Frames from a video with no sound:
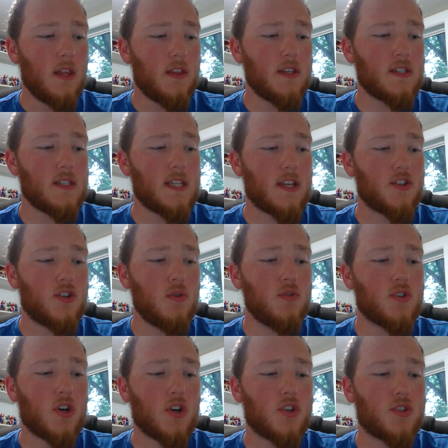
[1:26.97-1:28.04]
This is that
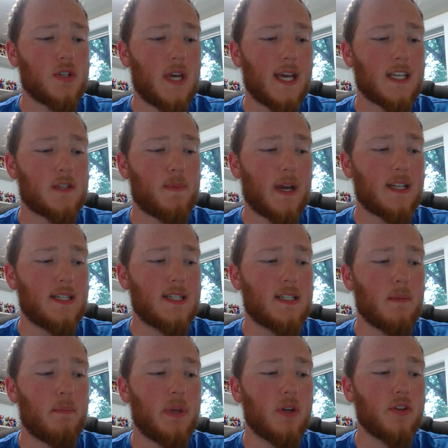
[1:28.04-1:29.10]
students are expected
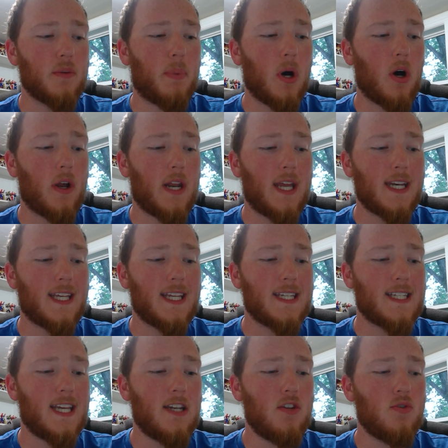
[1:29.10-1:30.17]
to build upon and
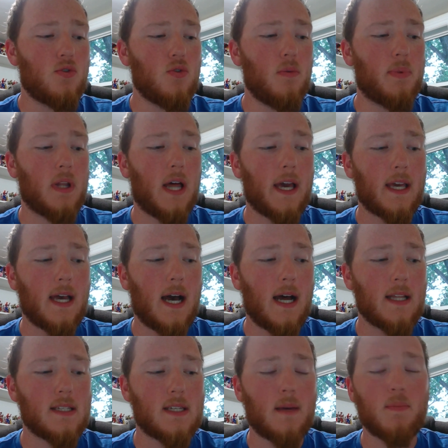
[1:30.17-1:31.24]
continue to apply
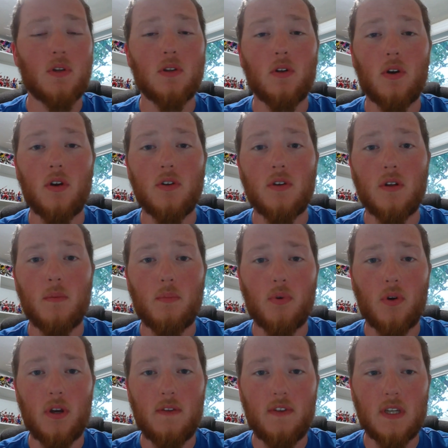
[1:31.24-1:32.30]
concept learned
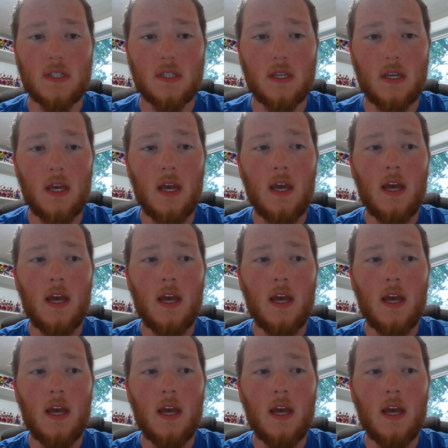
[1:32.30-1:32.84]
previously.